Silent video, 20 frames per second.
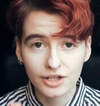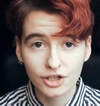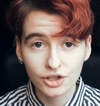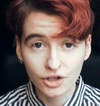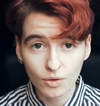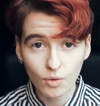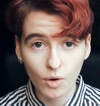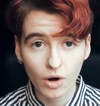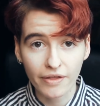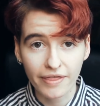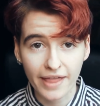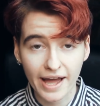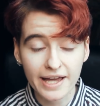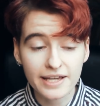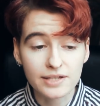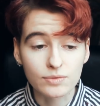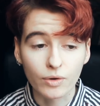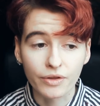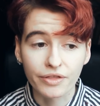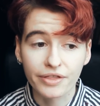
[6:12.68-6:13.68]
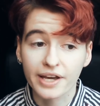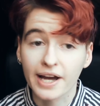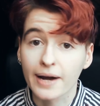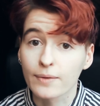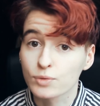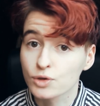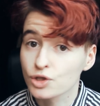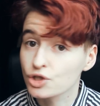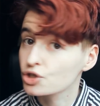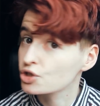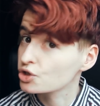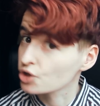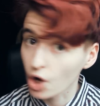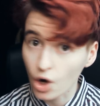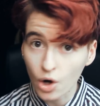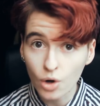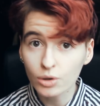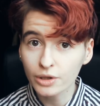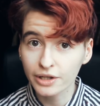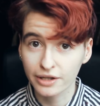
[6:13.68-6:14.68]
you know what that is one thing i'm
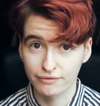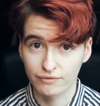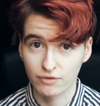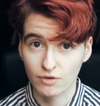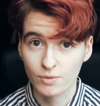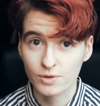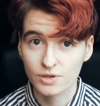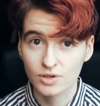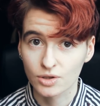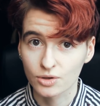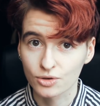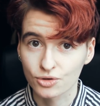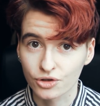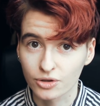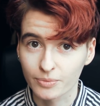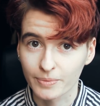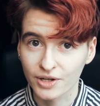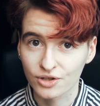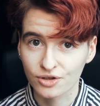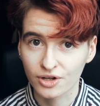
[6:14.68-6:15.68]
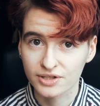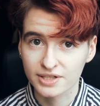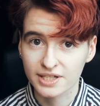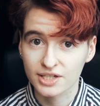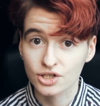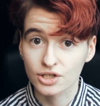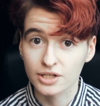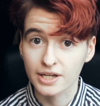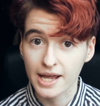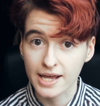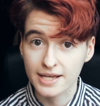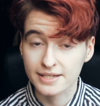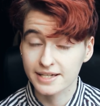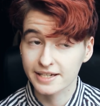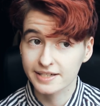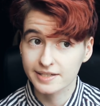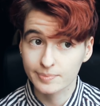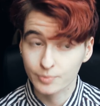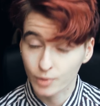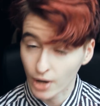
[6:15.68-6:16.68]
so looking forward to during my transition is
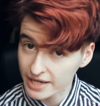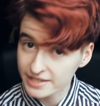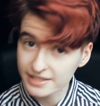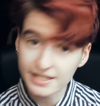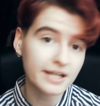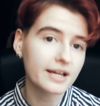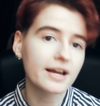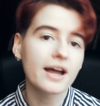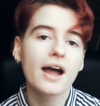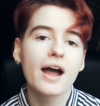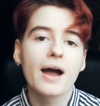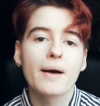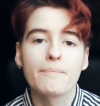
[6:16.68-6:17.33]
expressing